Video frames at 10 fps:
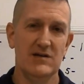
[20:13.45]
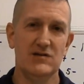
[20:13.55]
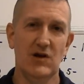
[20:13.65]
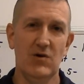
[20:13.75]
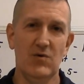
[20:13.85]

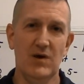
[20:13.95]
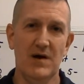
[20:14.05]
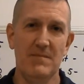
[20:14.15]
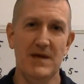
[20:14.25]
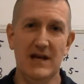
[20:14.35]
So,
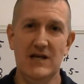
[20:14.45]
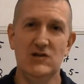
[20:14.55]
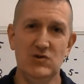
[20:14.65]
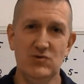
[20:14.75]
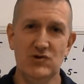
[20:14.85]
um, and it
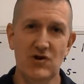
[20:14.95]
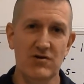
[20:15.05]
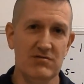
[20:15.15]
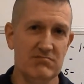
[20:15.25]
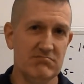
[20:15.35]
gets you a
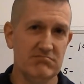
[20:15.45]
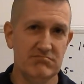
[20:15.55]
shirt.